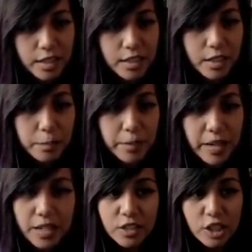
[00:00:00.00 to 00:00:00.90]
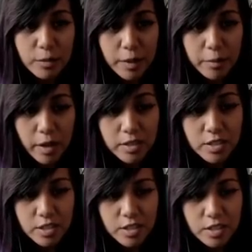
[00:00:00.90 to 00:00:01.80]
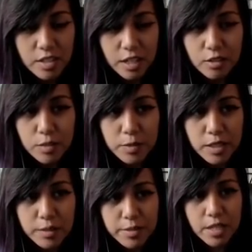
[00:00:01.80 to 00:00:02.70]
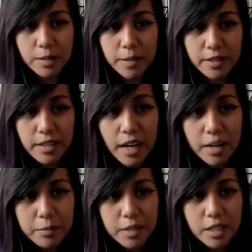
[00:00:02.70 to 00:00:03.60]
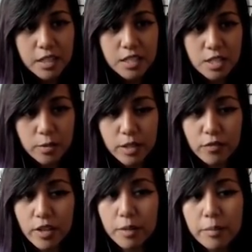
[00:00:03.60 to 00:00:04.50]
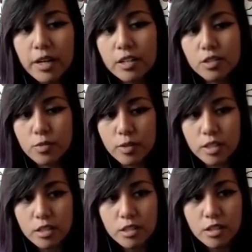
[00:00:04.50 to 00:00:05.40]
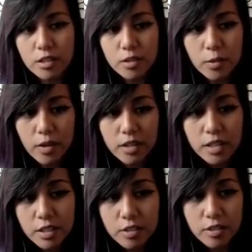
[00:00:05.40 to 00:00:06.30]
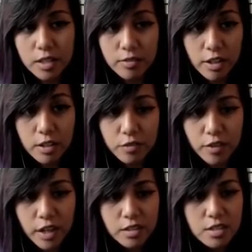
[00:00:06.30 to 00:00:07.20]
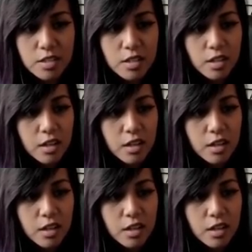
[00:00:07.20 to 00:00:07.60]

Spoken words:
ended up banishing my monsters, and I was pretty upset about that because the way vampires work, you know, you want to get their graveyard effects.